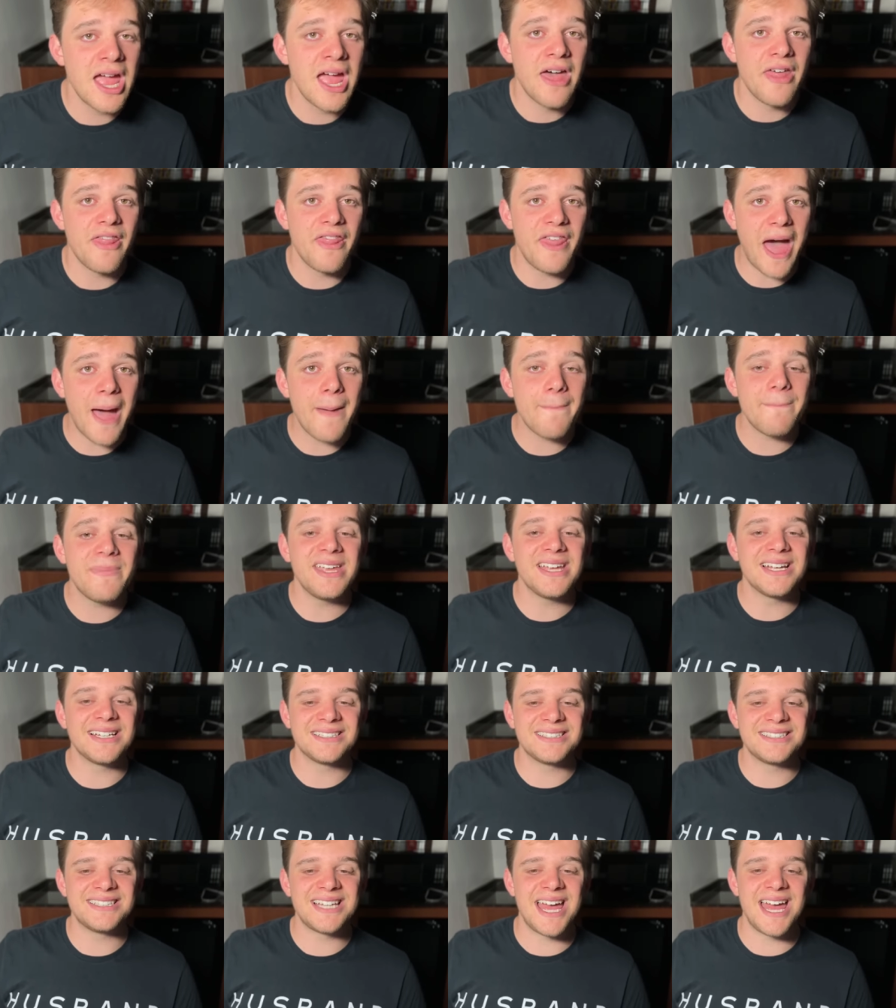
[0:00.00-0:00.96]
That
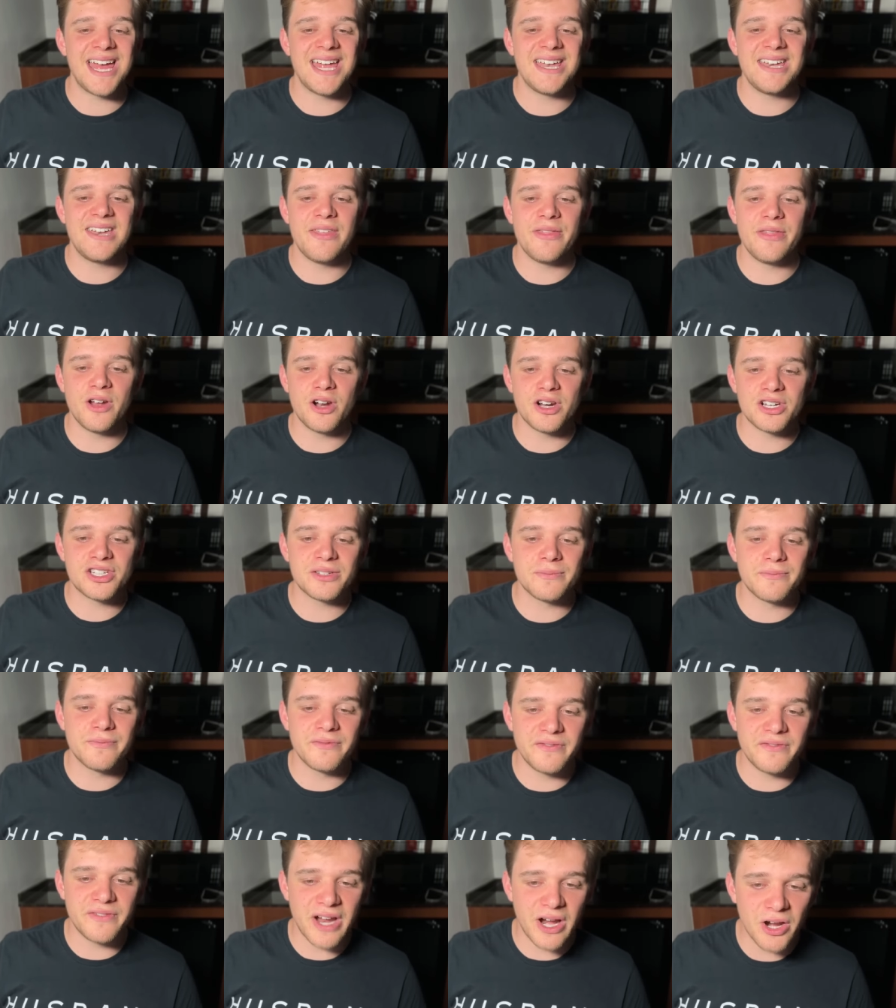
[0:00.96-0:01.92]
being said, there are
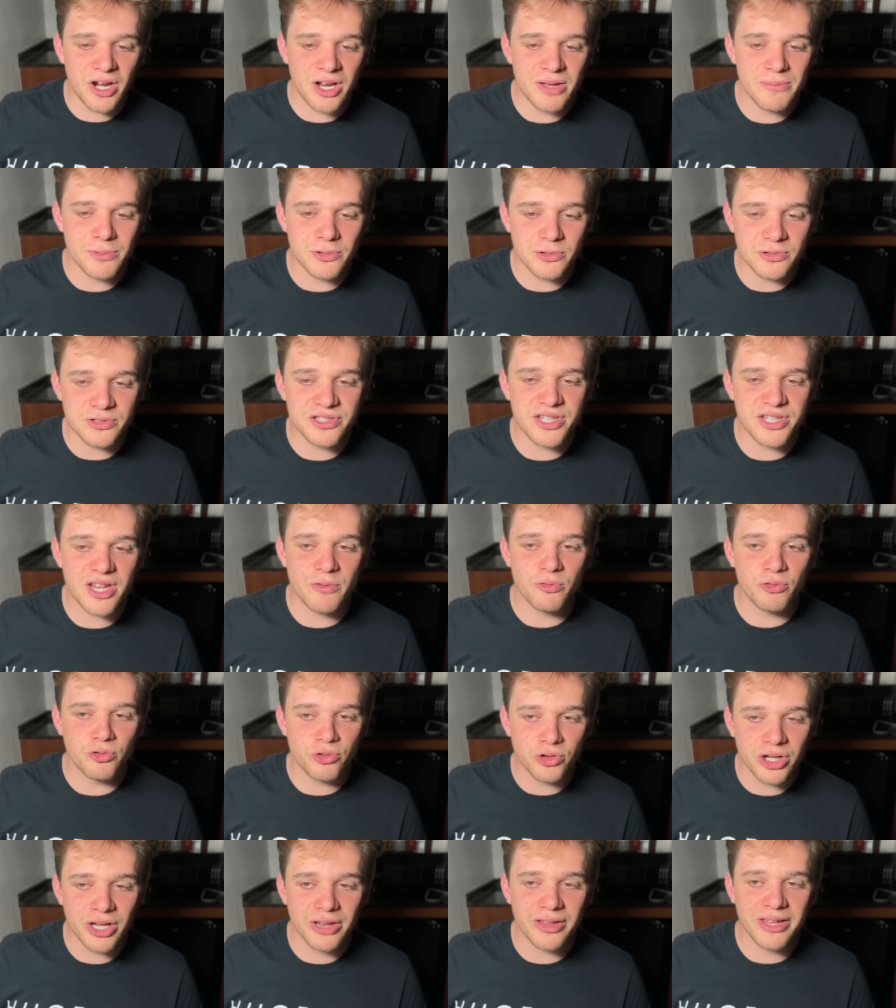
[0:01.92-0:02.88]
some variables that
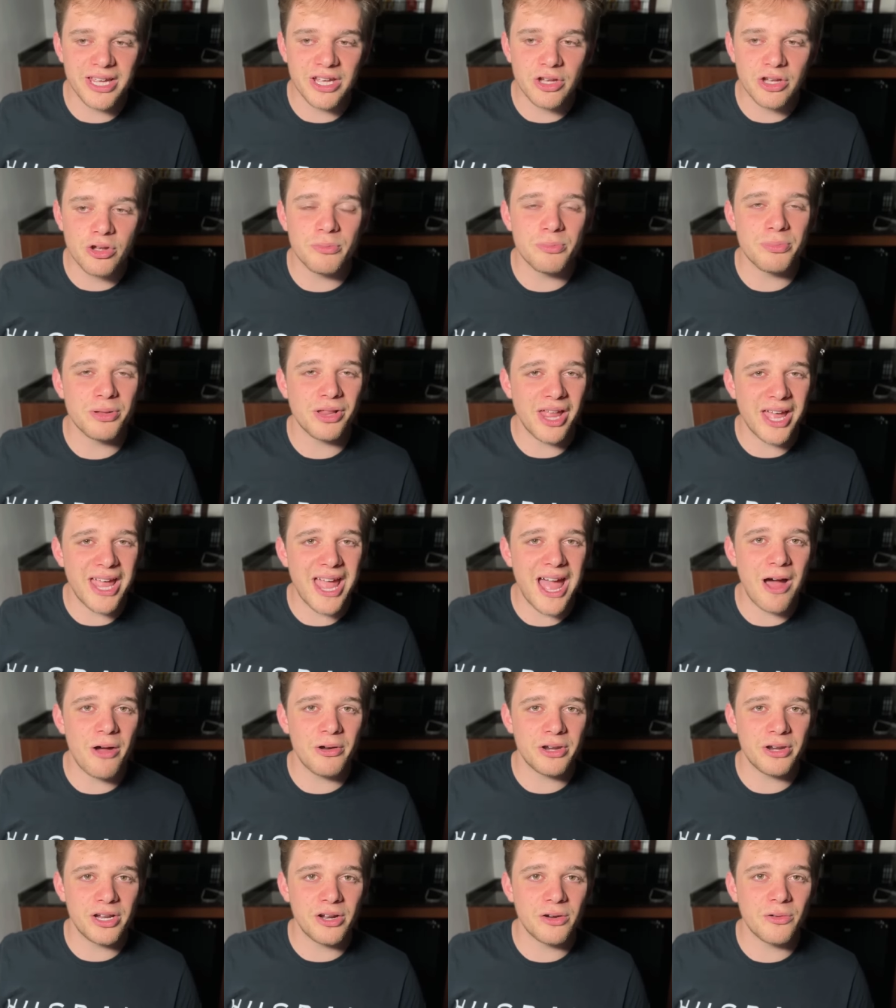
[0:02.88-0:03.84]
really could play
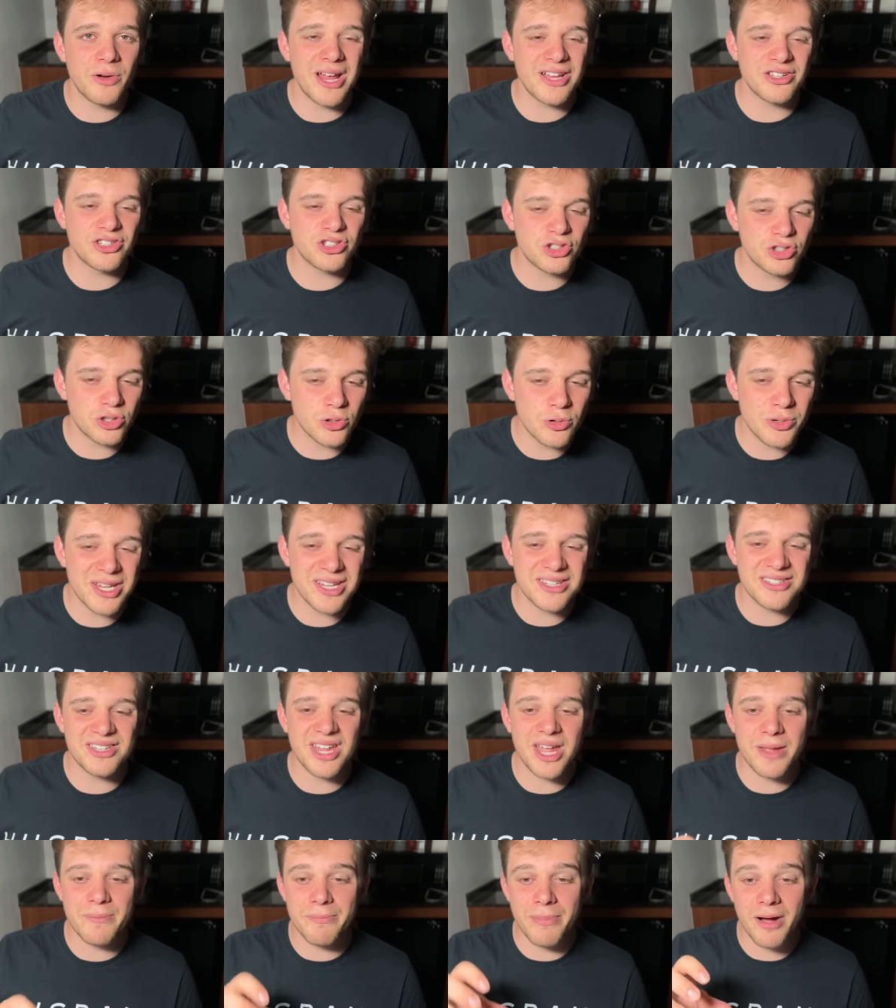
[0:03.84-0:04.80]
out here as soon as
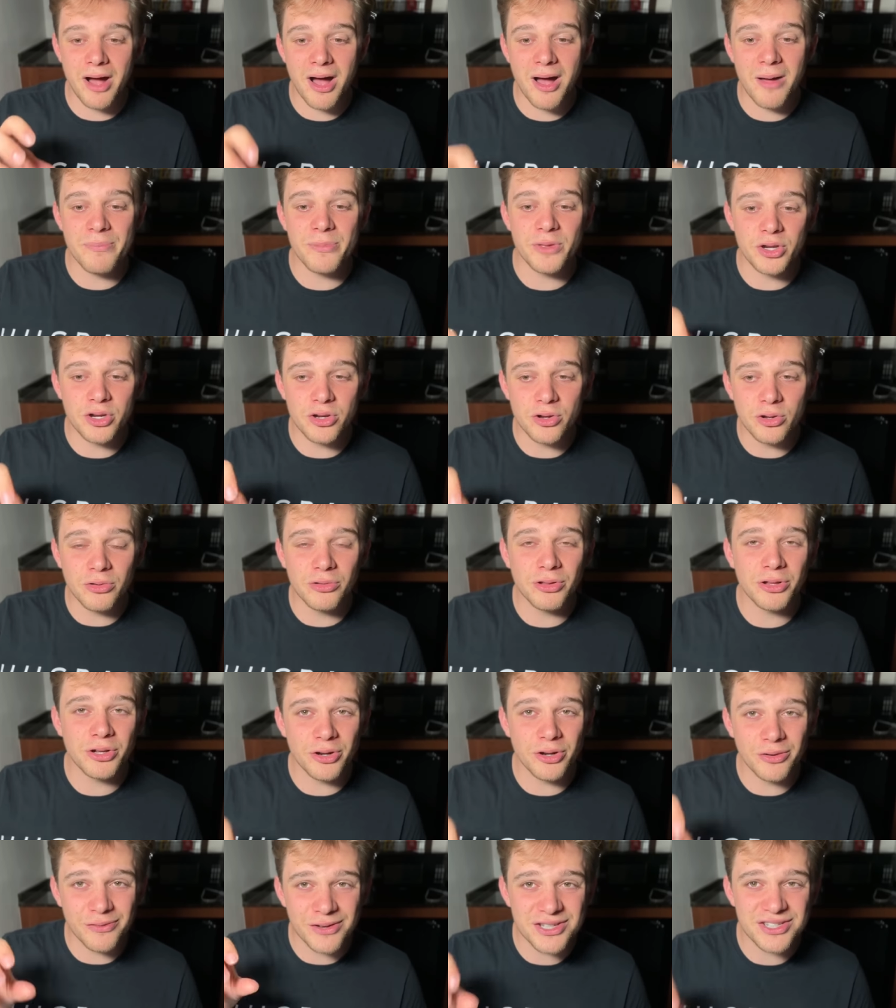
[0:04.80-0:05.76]
they bomb the
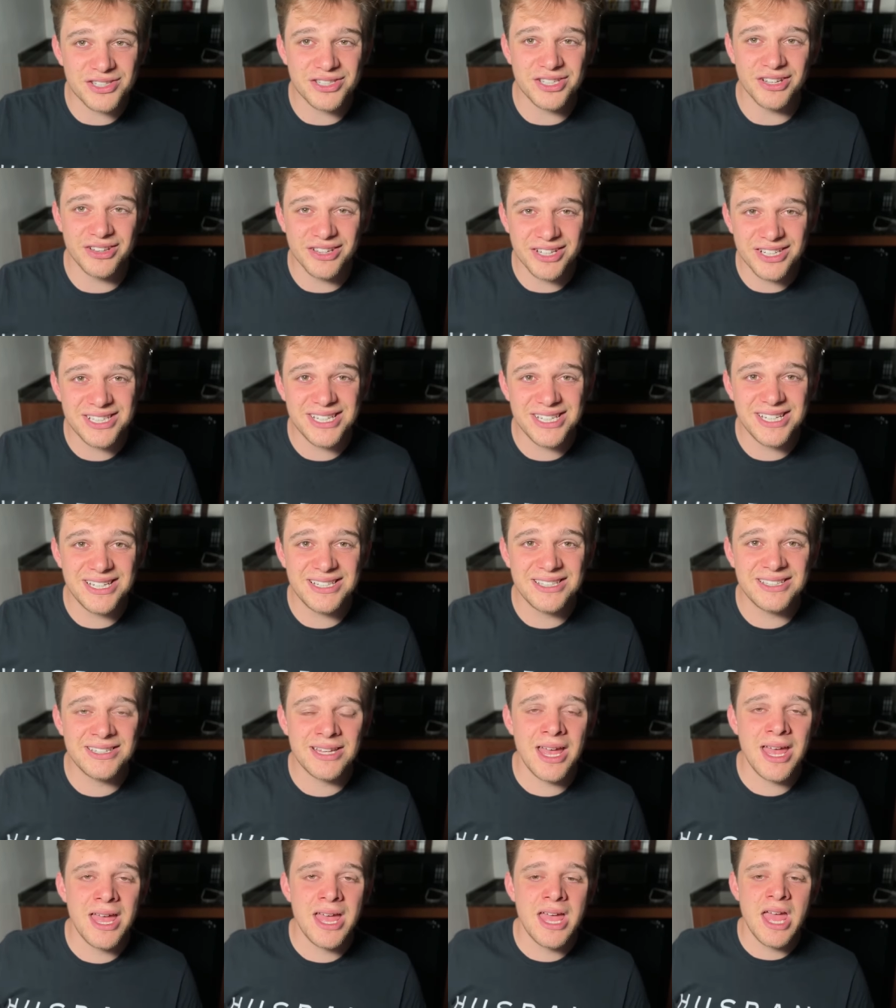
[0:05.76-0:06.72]
nuclear facilities
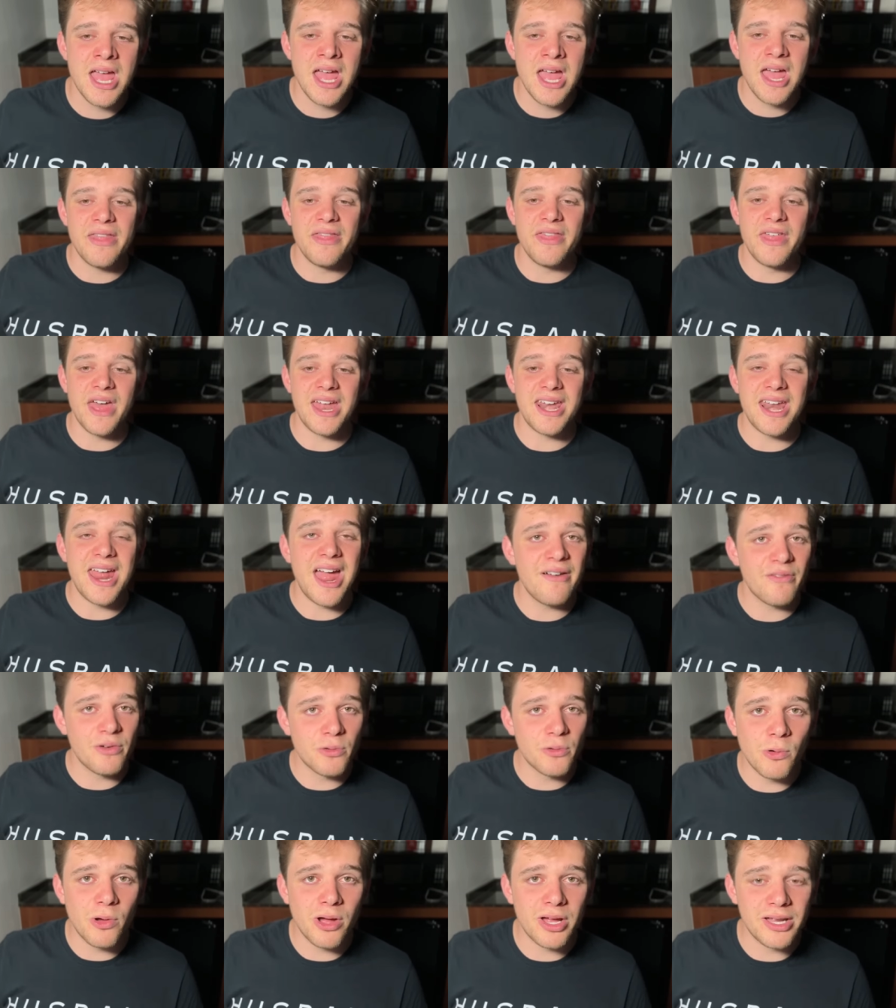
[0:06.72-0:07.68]
that
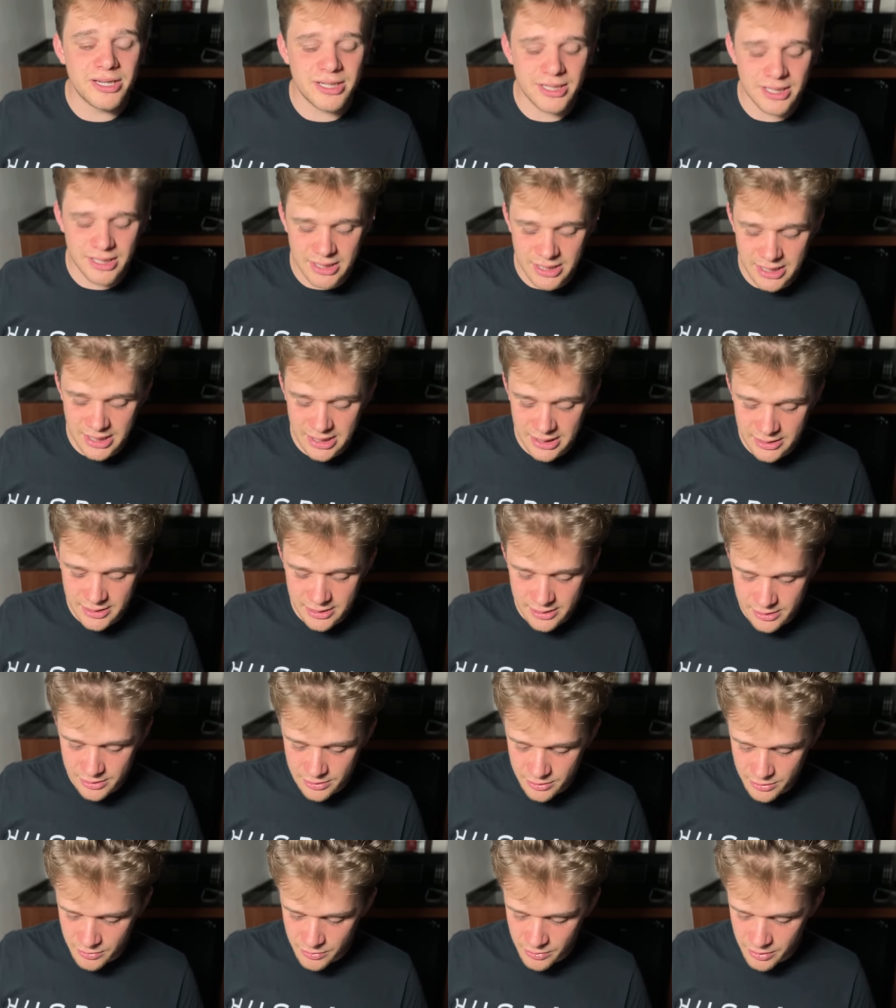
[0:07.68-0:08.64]
everyone needs
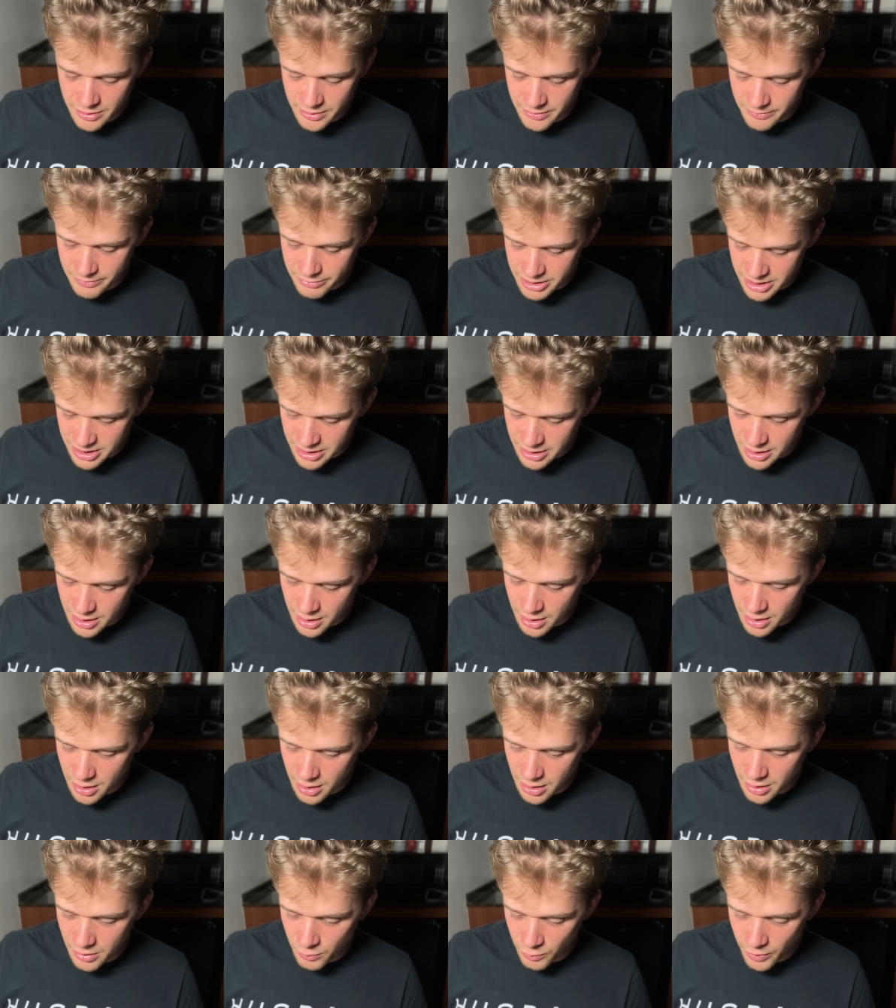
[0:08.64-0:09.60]
to be
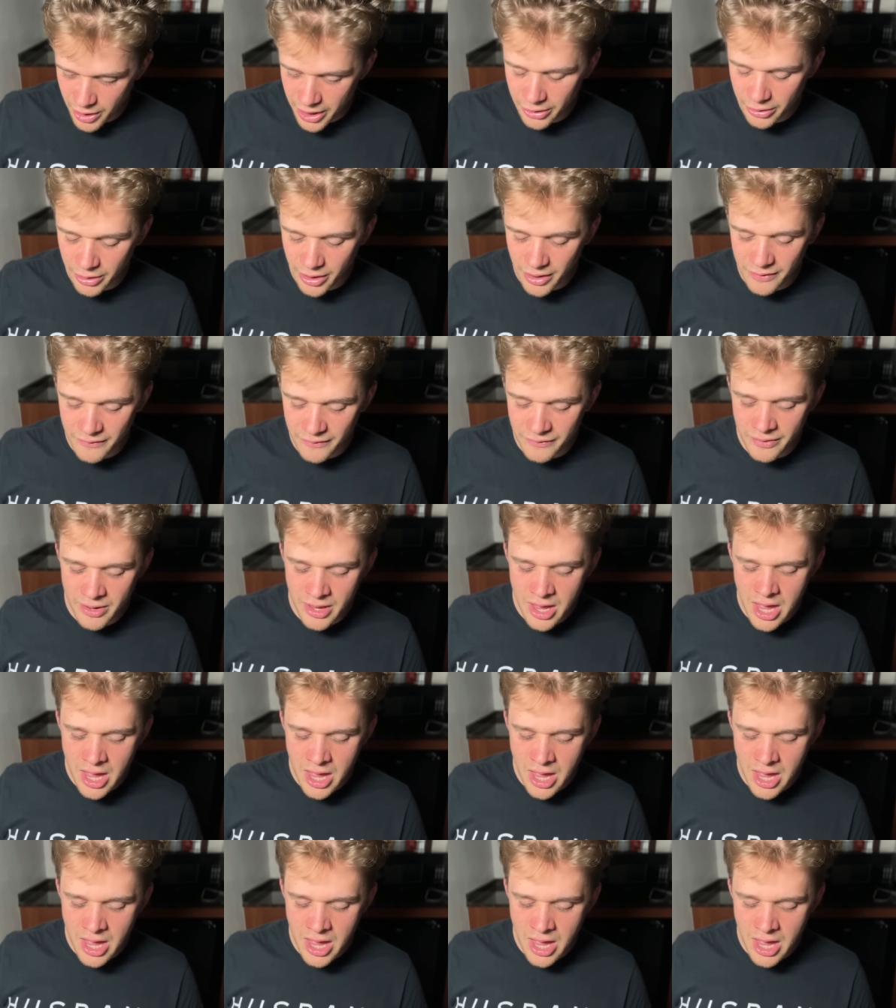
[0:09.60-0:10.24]
aware of.